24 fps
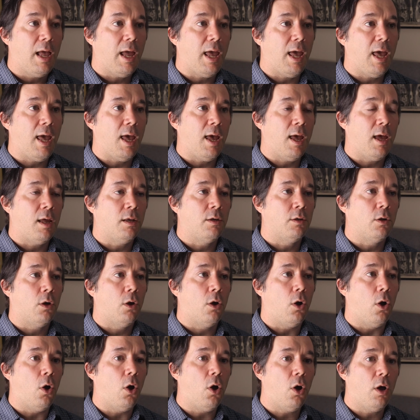and
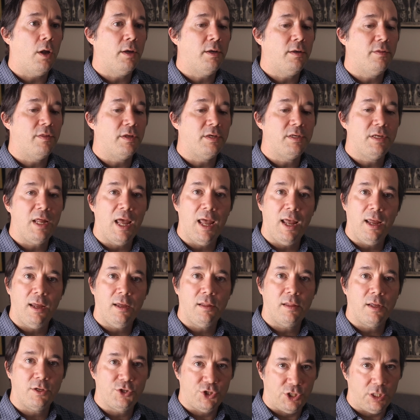on the
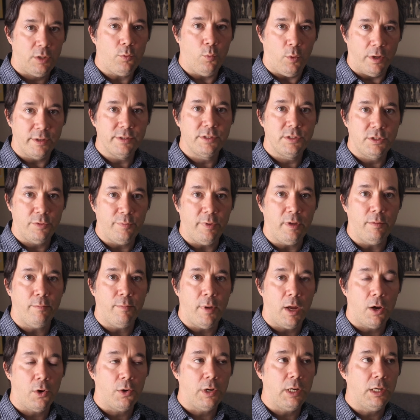day that she was to be
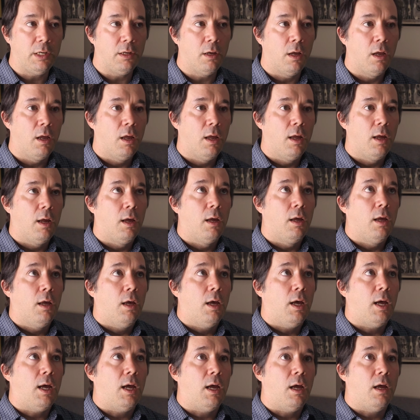married,
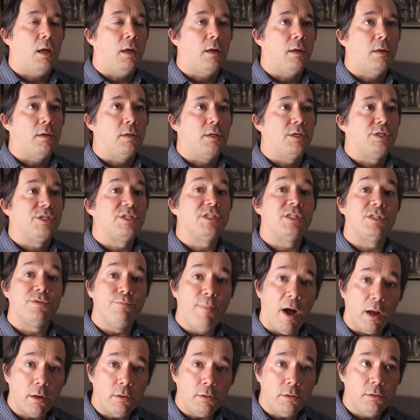
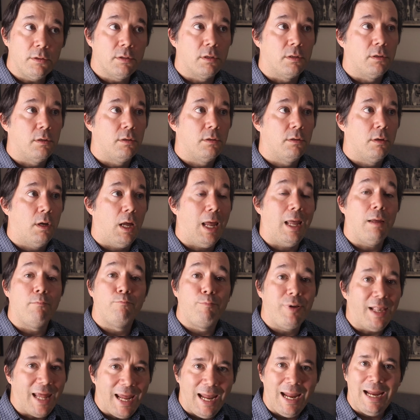smuggled a
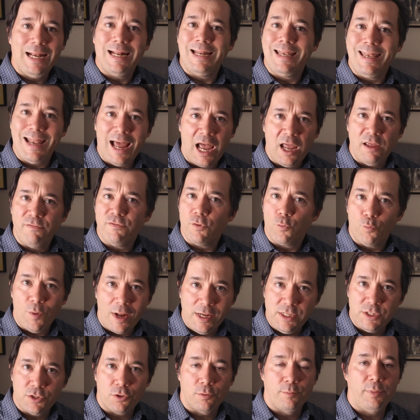blade, a knife, a
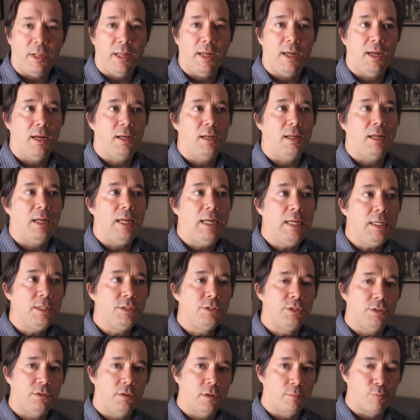razor blade
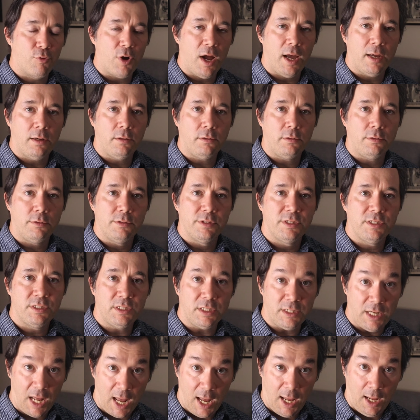into the bridal
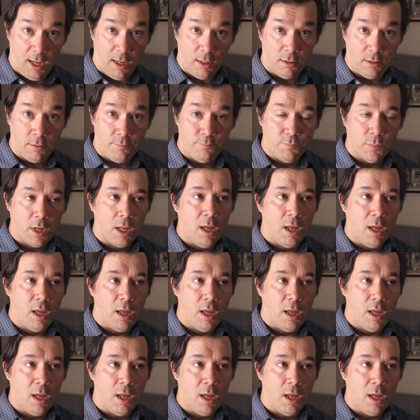sedan